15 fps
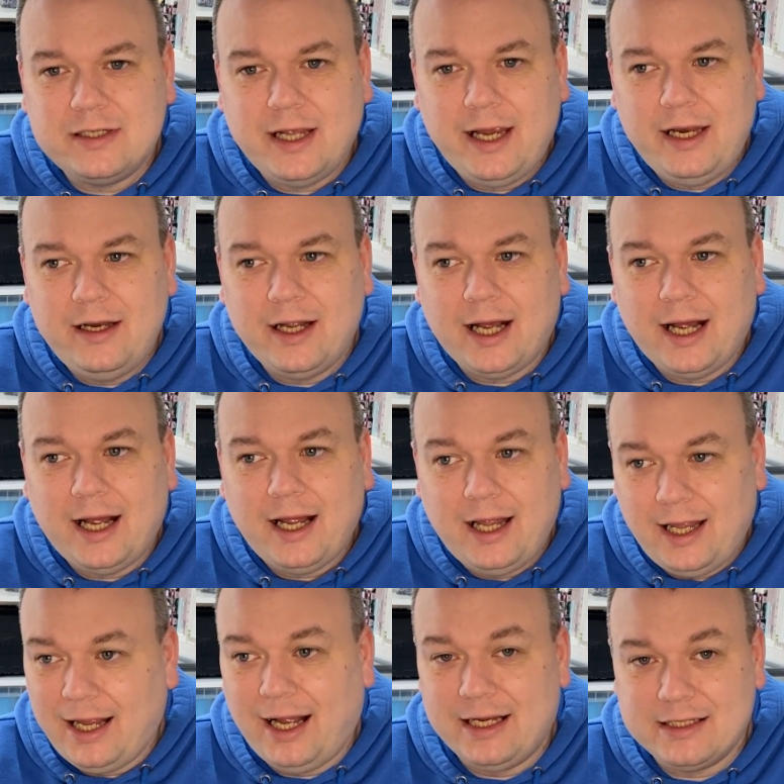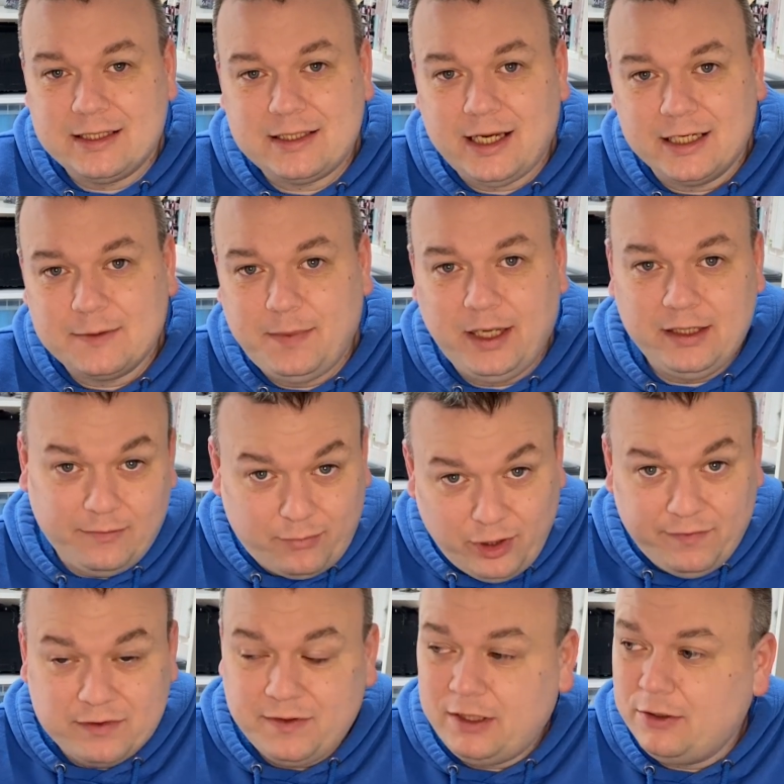then as explained in
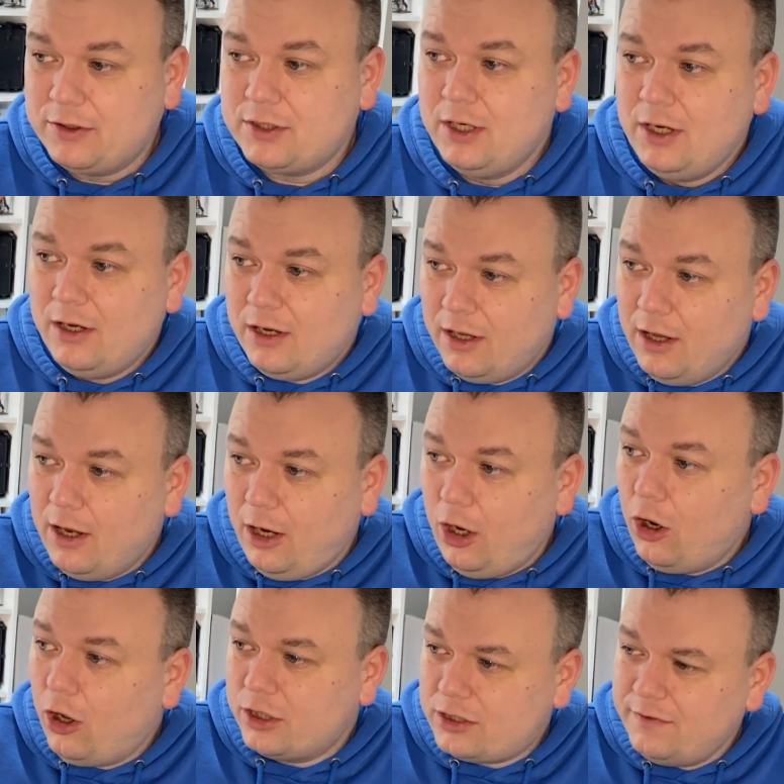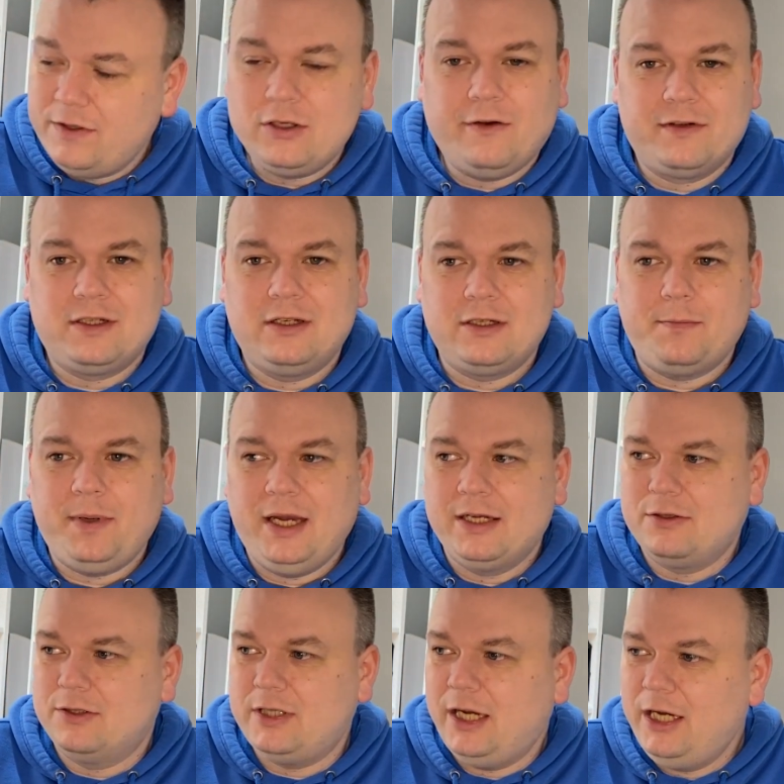previous videos, lots of these offers will disappear.
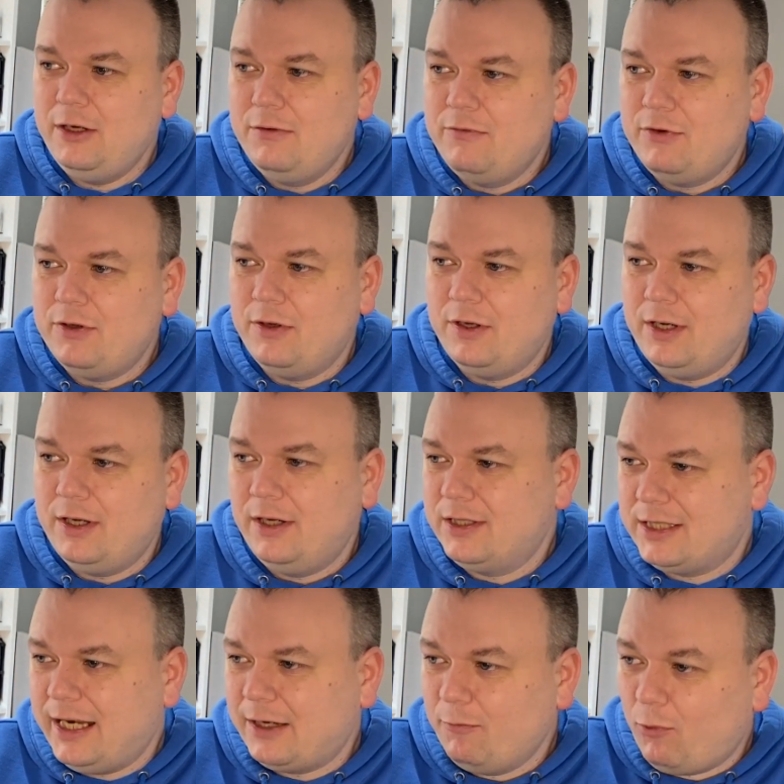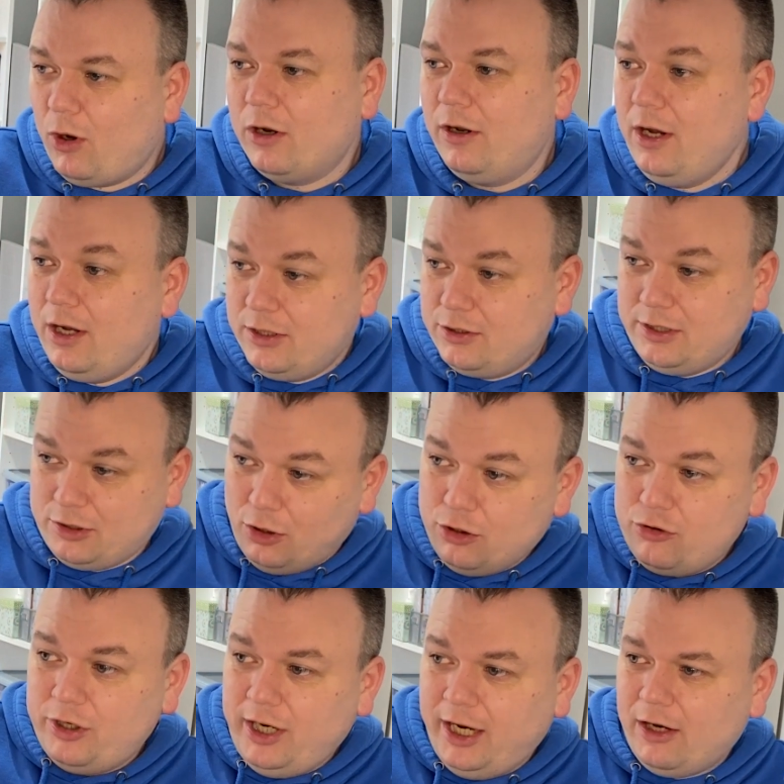So say you select one, so there's
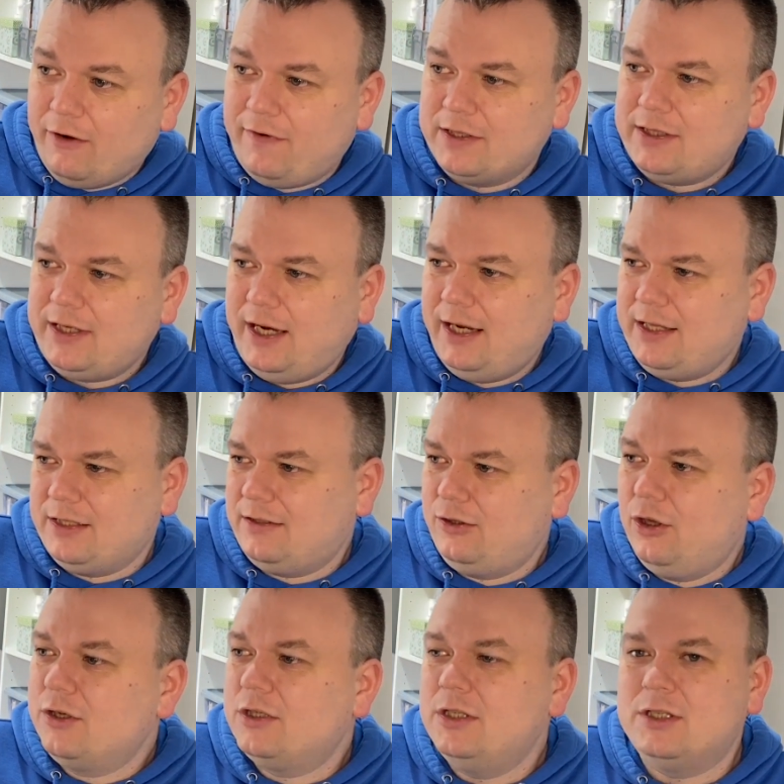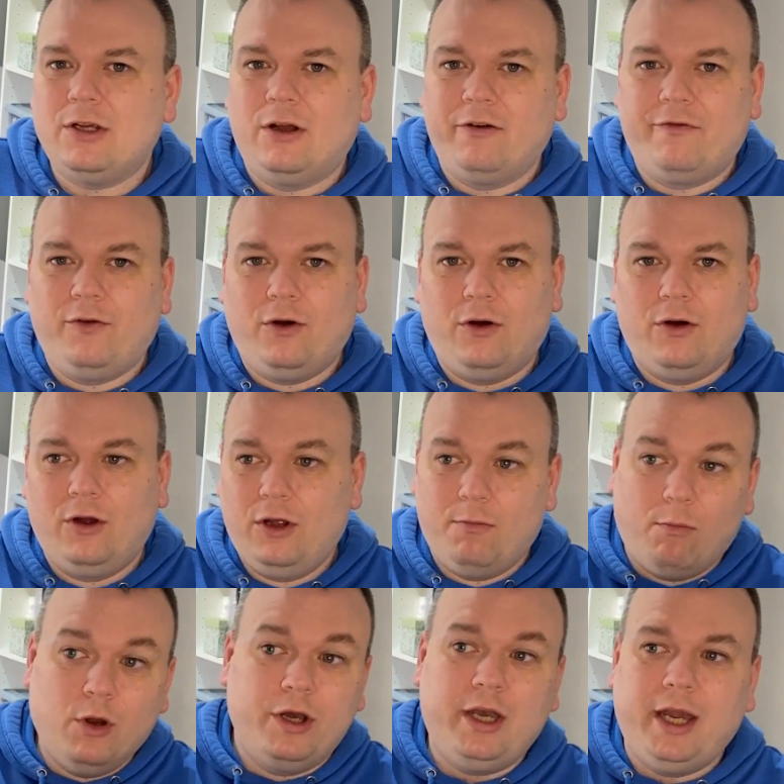108 offers there, there's dozens on for
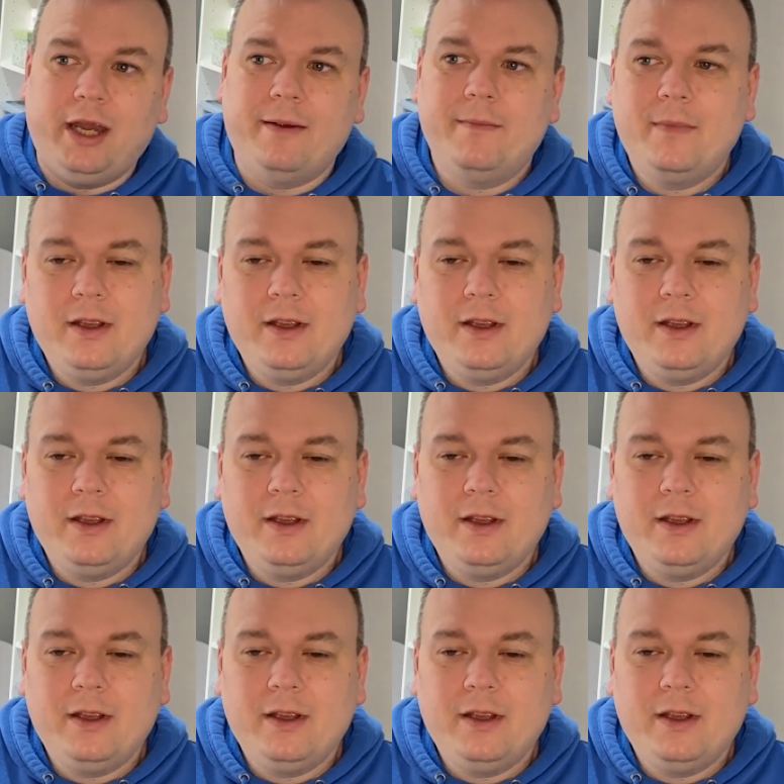Monday.